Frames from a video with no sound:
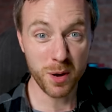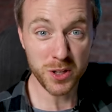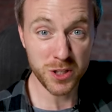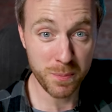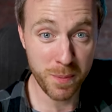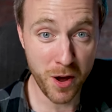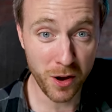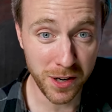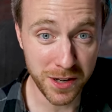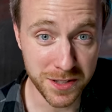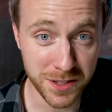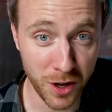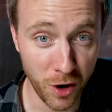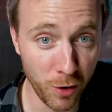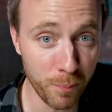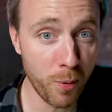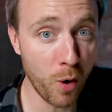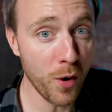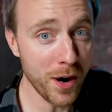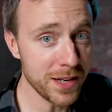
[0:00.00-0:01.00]
But to be honest, the
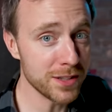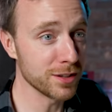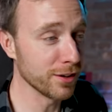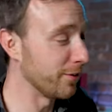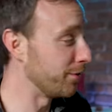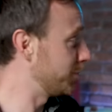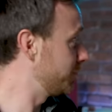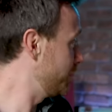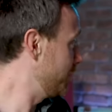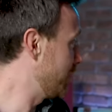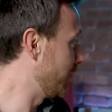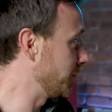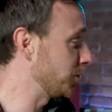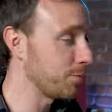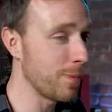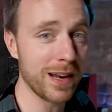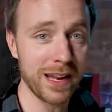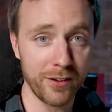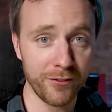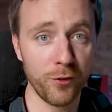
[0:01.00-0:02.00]
whole point of, you know,
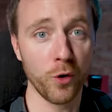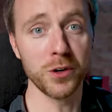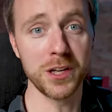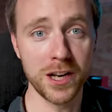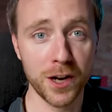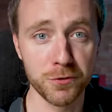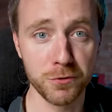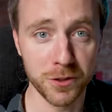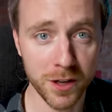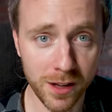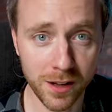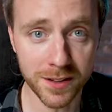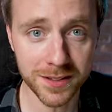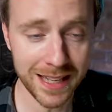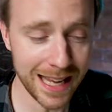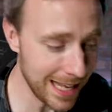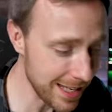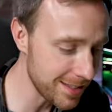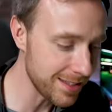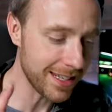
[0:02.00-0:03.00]
spending fourteen hundred dollars
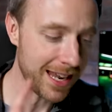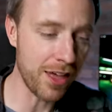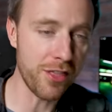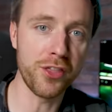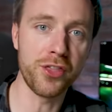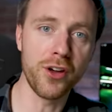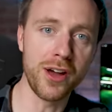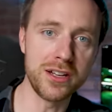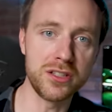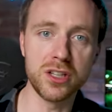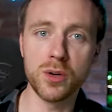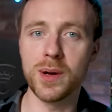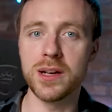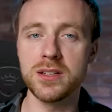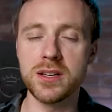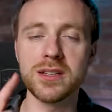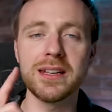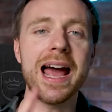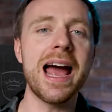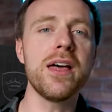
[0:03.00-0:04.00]
is to get the thirty-two
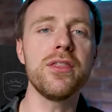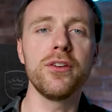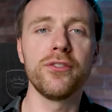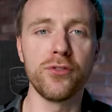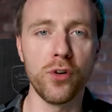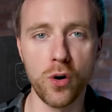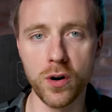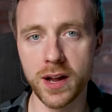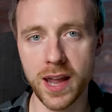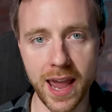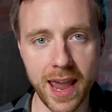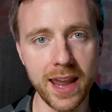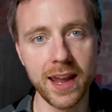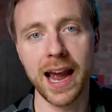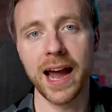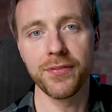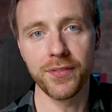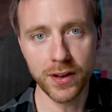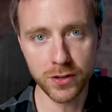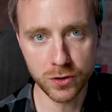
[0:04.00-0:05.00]
inches and the four K
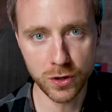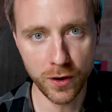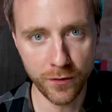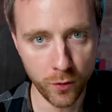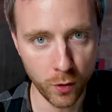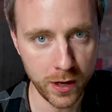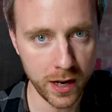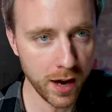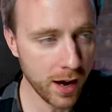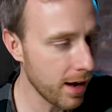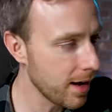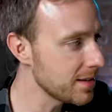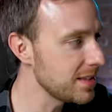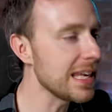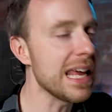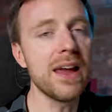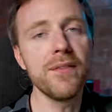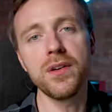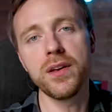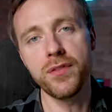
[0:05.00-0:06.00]
and that two forty hertz,
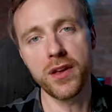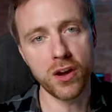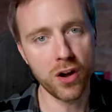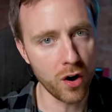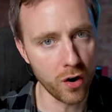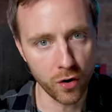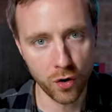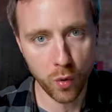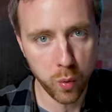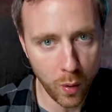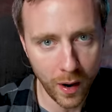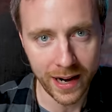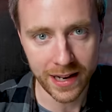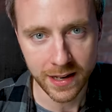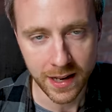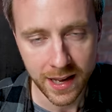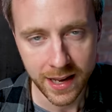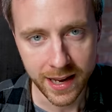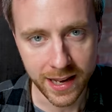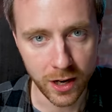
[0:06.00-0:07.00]
even if you can't quite,
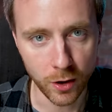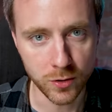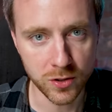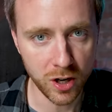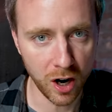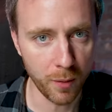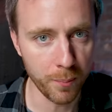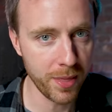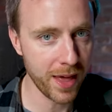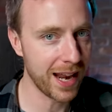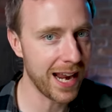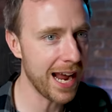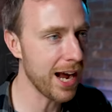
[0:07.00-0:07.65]
you know, top that